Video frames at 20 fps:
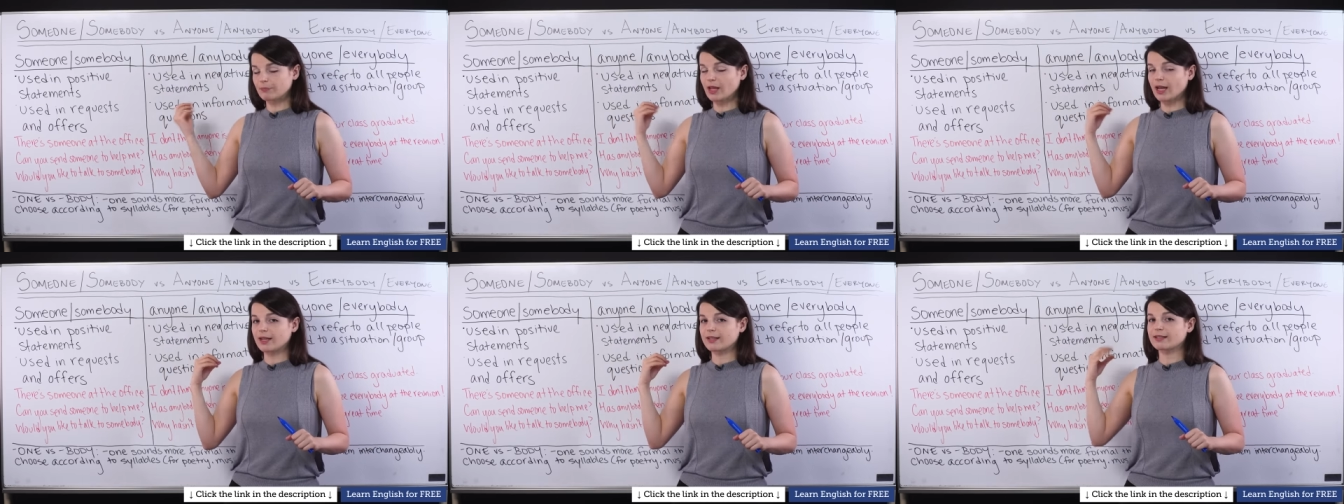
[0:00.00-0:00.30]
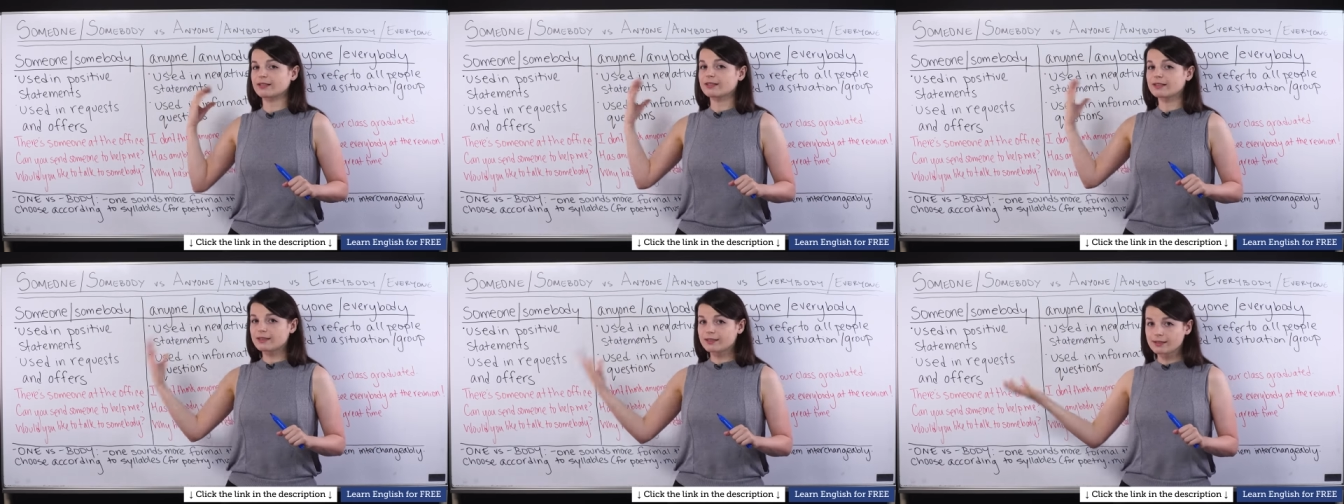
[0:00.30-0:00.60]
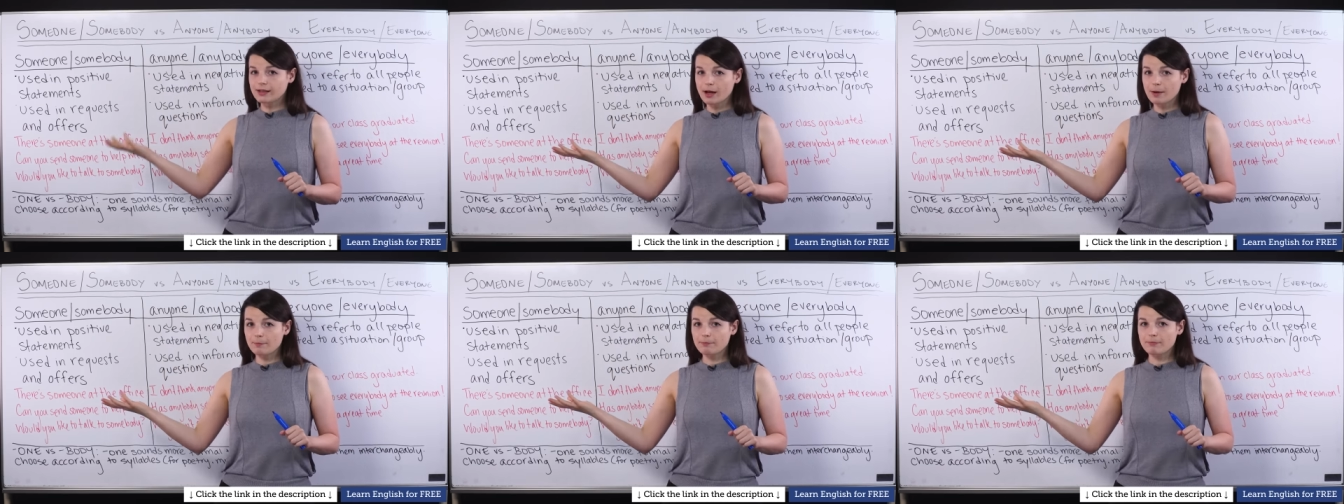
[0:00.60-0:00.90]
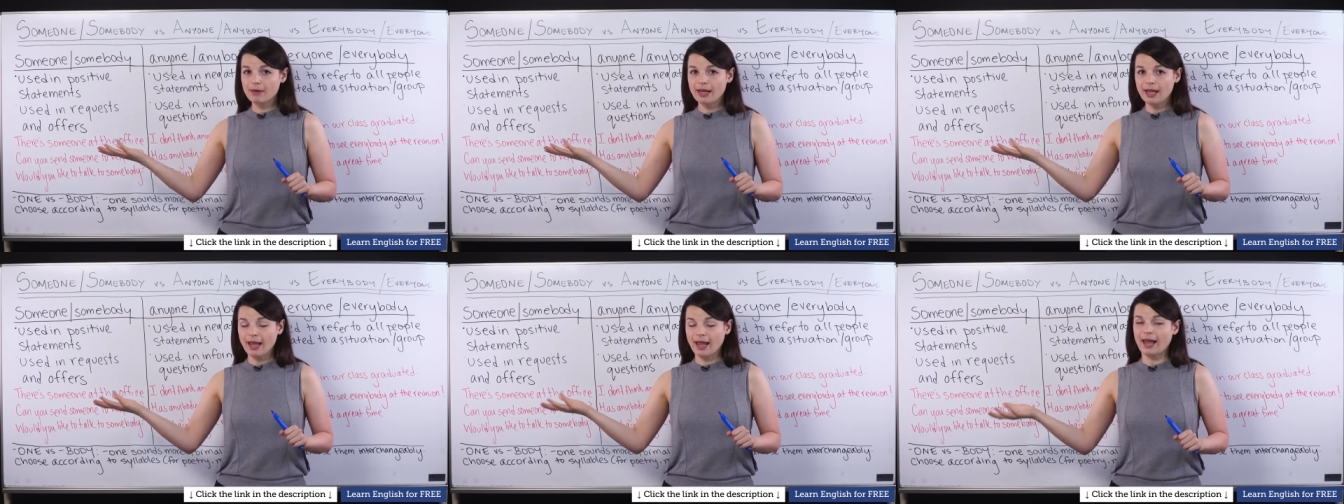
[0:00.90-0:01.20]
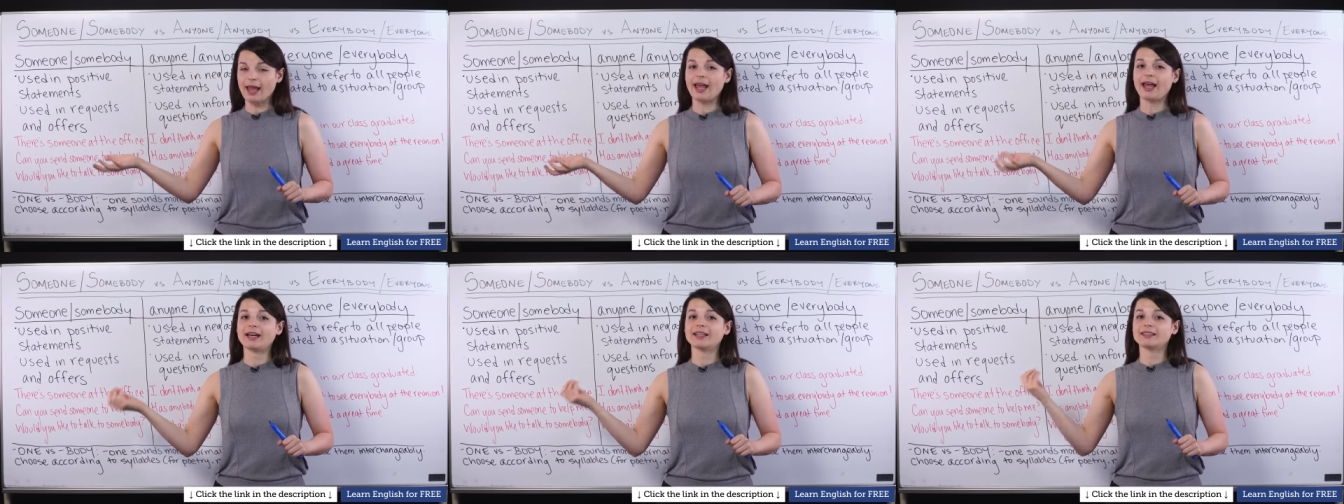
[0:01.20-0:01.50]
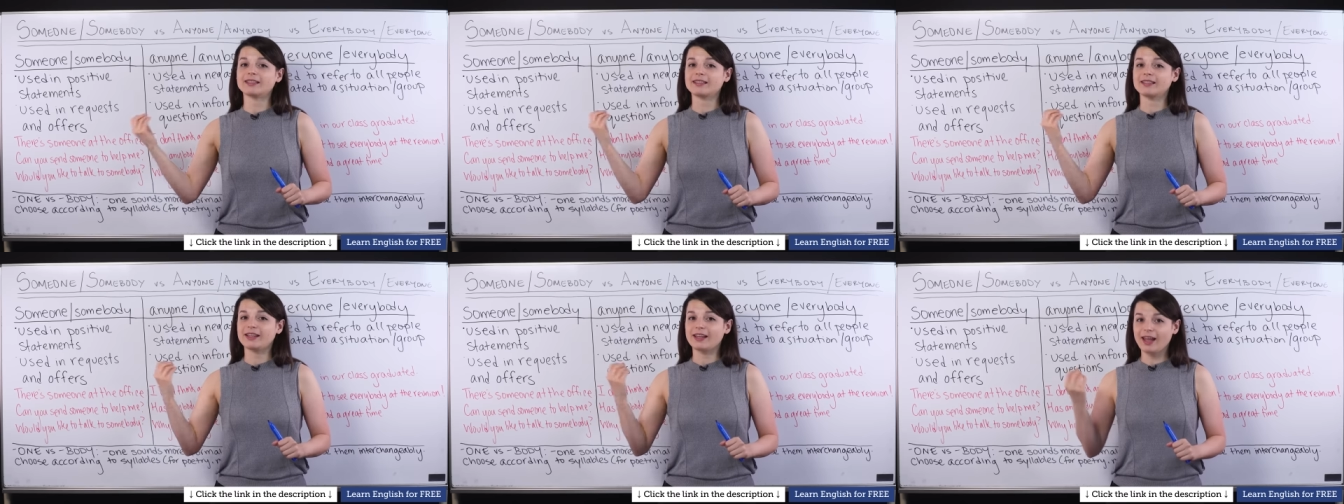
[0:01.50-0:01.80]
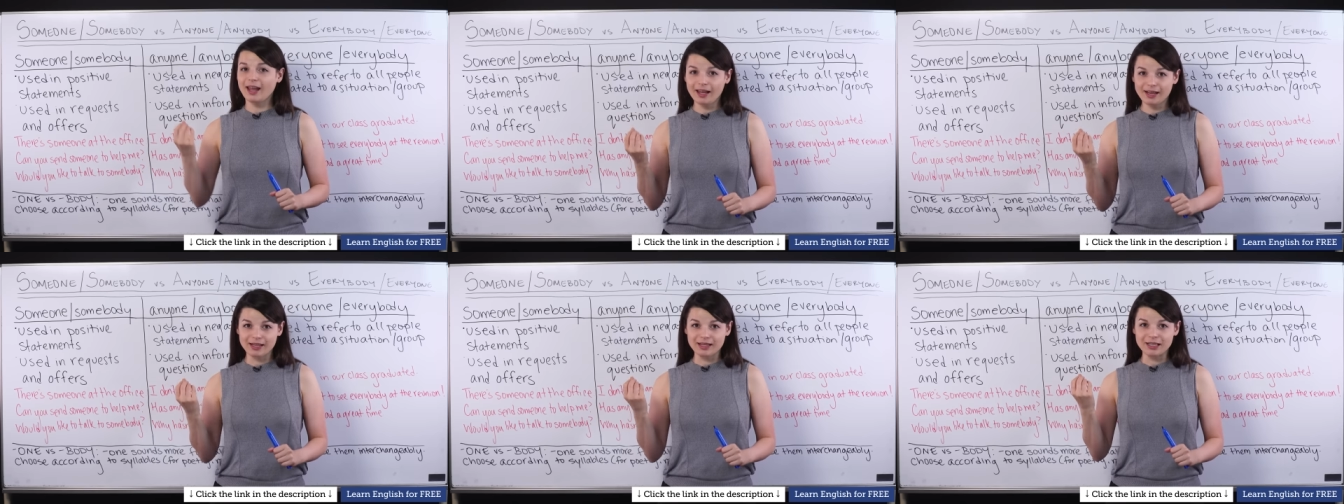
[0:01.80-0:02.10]
as some and
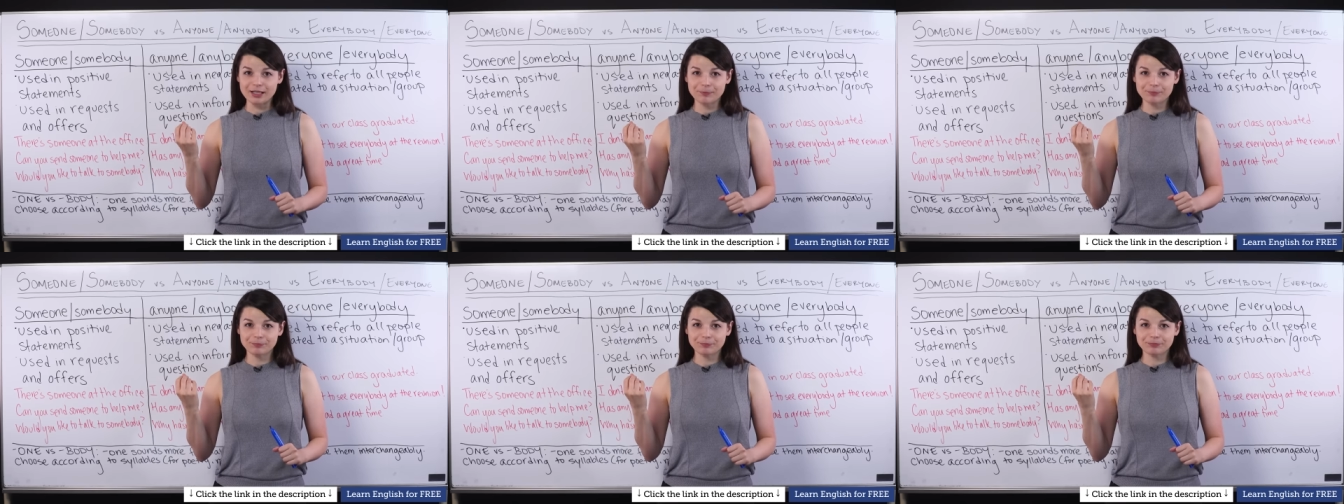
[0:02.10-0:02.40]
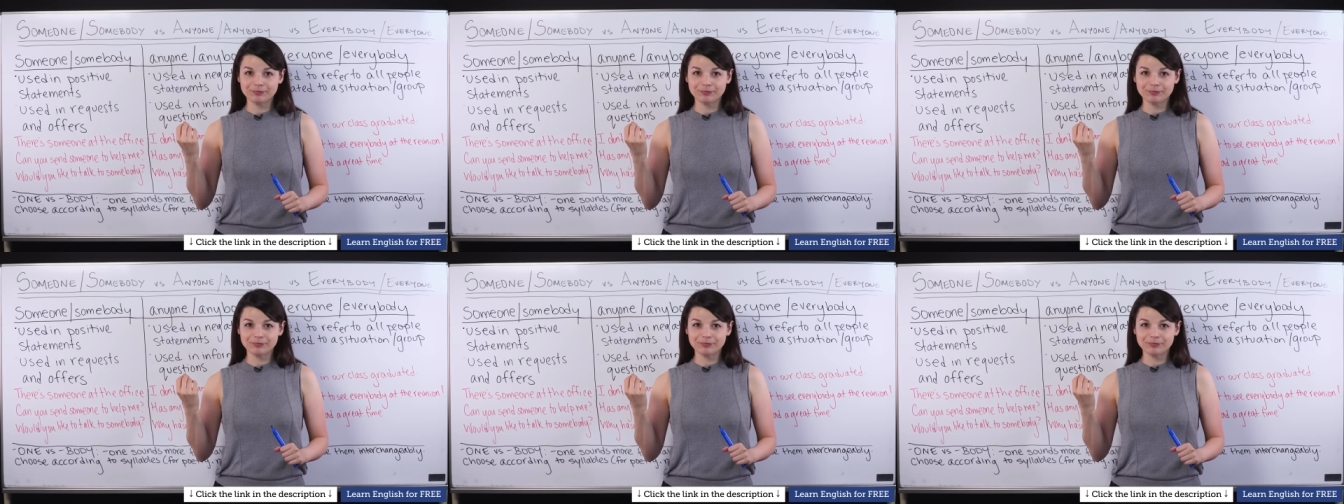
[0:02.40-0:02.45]
any.